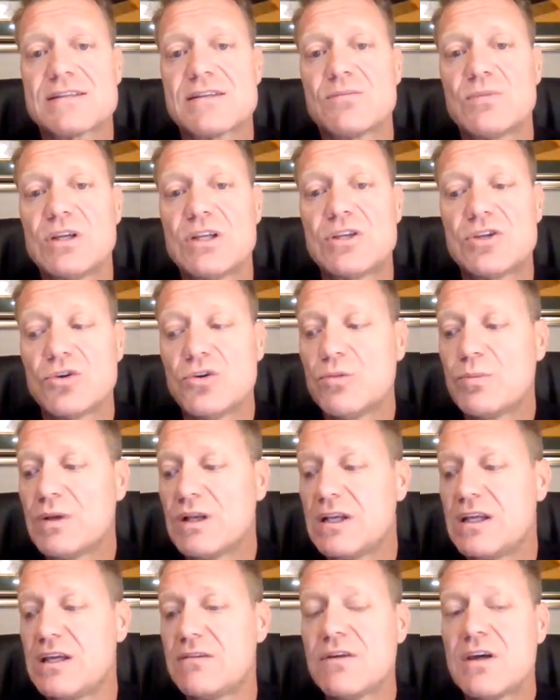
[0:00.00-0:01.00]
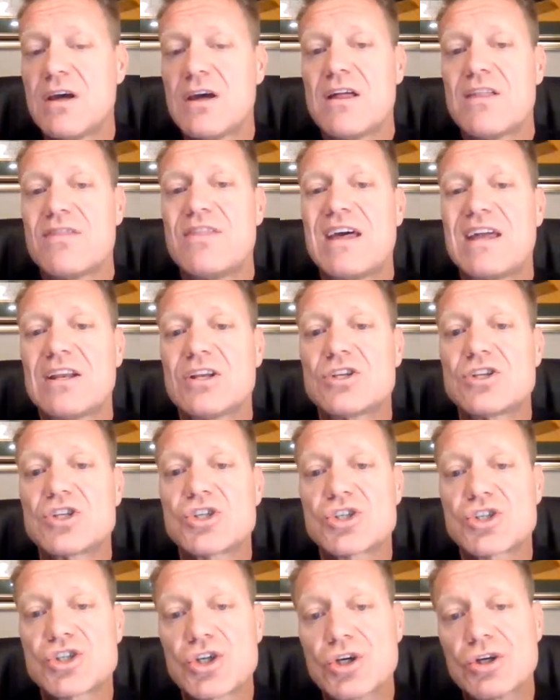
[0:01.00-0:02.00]
and we do believe that it
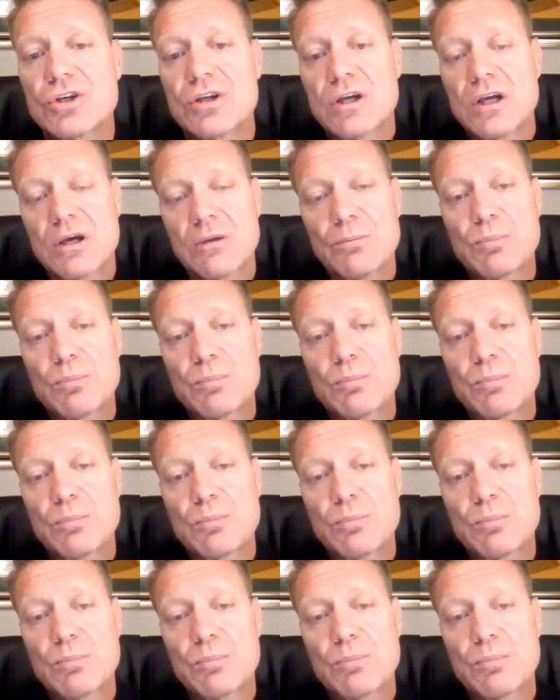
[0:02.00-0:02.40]
should